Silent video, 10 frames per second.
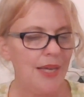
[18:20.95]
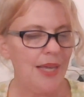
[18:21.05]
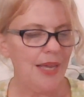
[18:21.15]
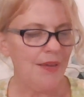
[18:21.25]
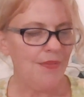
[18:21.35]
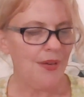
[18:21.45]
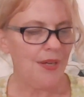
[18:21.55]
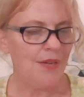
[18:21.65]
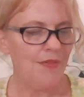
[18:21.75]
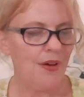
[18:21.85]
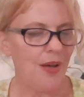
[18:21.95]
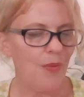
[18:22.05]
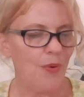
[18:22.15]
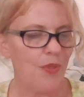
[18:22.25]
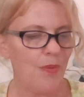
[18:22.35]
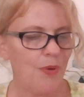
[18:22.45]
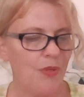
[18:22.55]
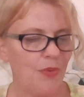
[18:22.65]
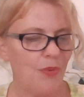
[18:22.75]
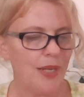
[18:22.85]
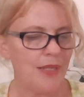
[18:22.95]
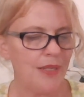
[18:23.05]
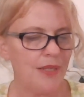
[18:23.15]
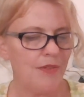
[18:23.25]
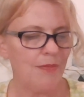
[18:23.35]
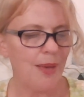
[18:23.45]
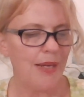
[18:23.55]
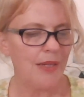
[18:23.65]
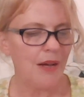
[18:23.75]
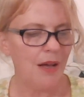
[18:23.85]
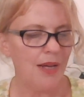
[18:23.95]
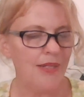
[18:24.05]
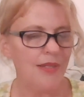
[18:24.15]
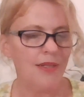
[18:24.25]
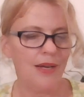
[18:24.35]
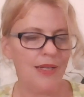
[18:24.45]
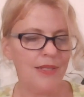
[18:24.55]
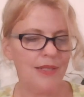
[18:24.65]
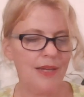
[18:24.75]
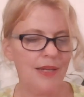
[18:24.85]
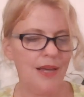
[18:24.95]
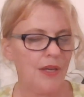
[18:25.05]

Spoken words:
Even if I were the most restless of mankind, I said,